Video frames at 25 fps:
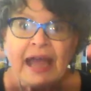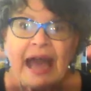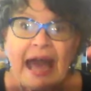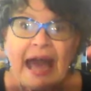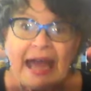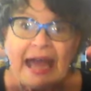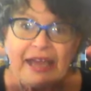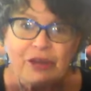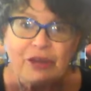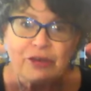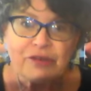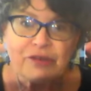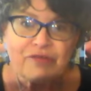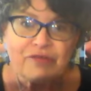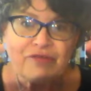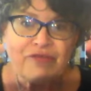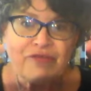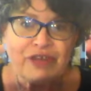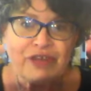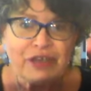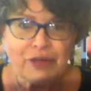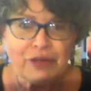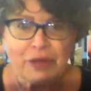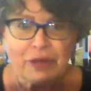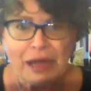I couldn't
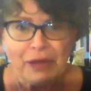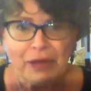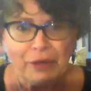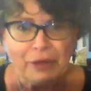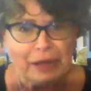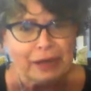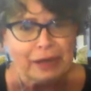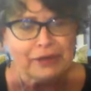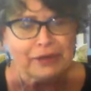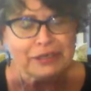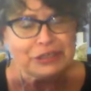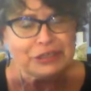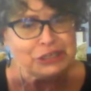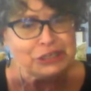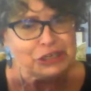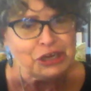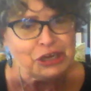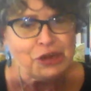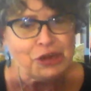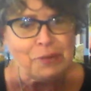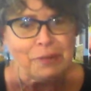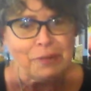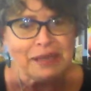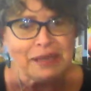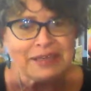figure out how to
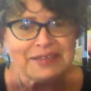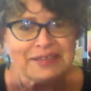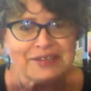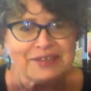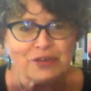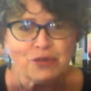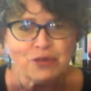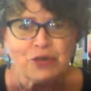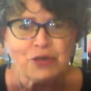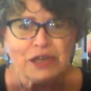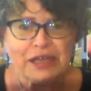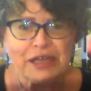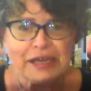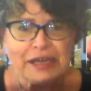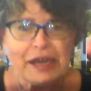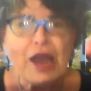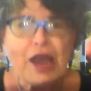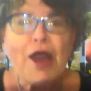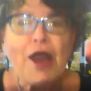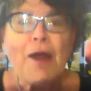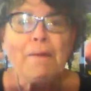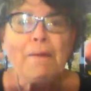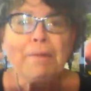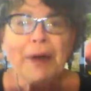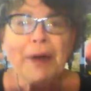share my screen,
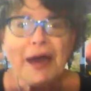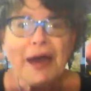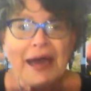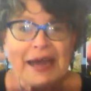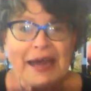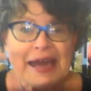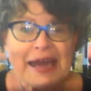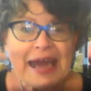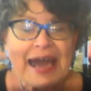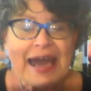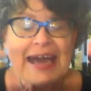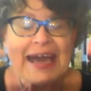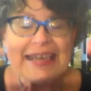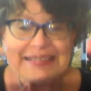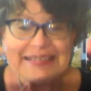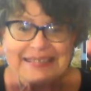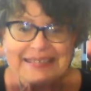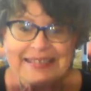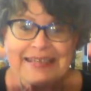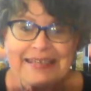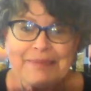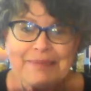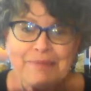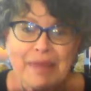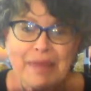but I
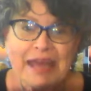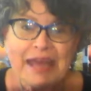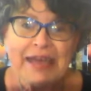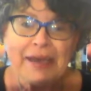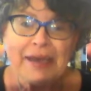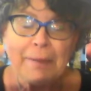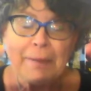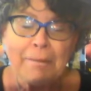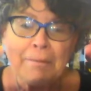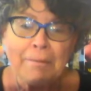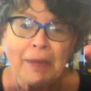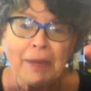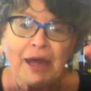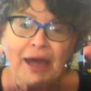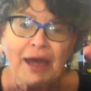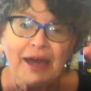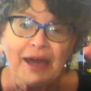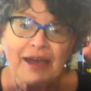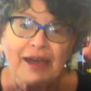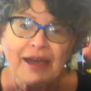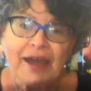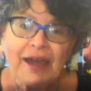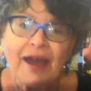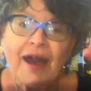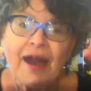did make a
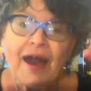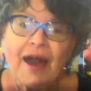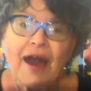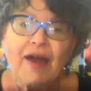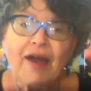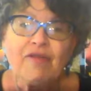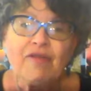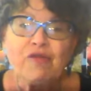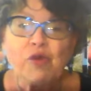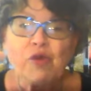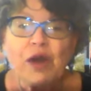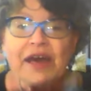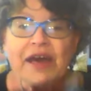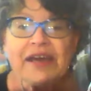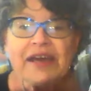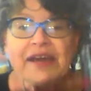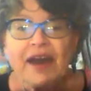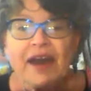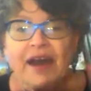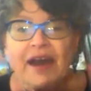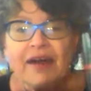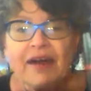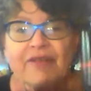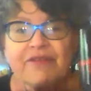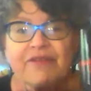mug of one
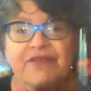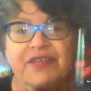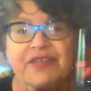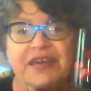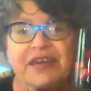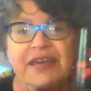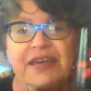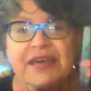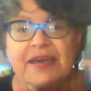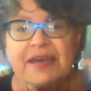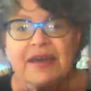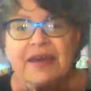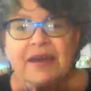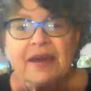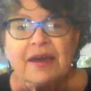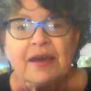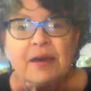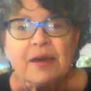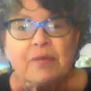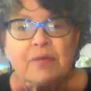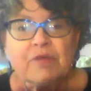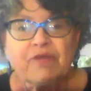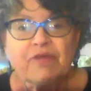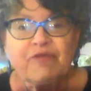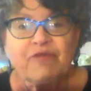of the
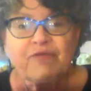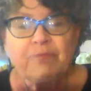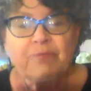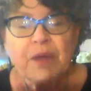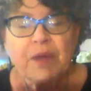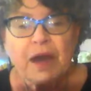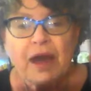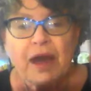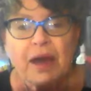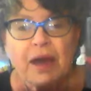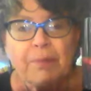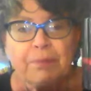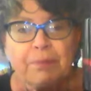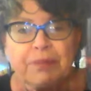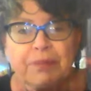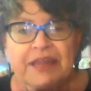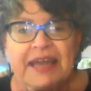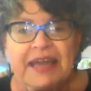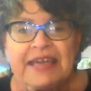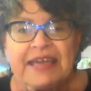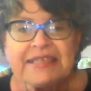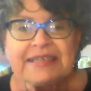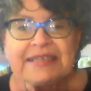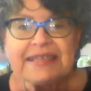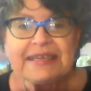
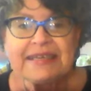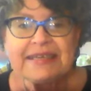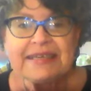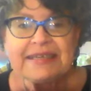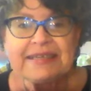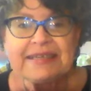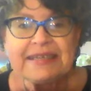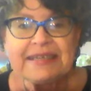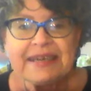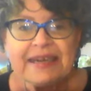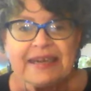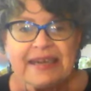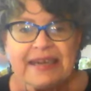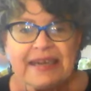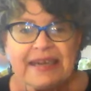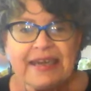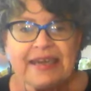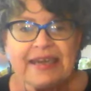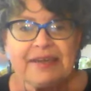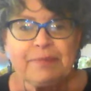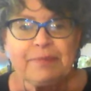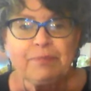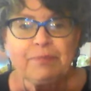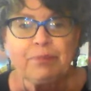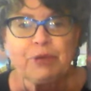places
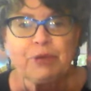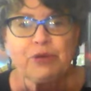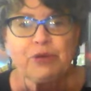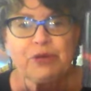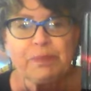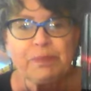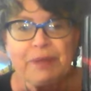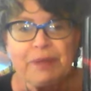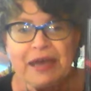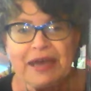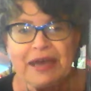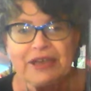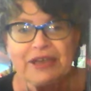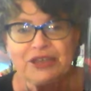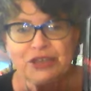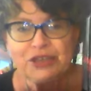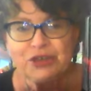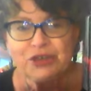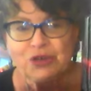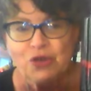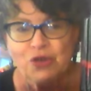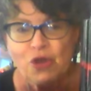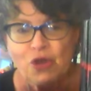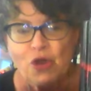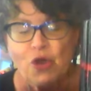in Budapest
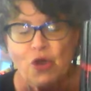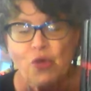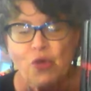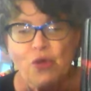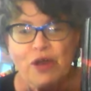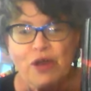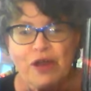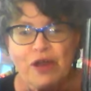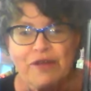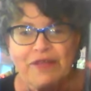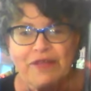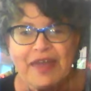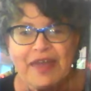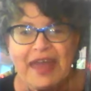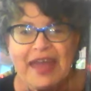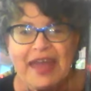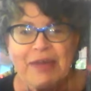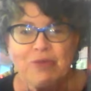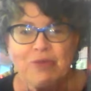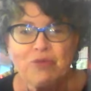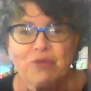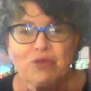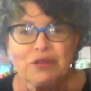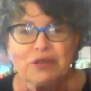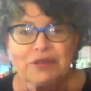where
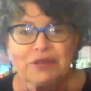they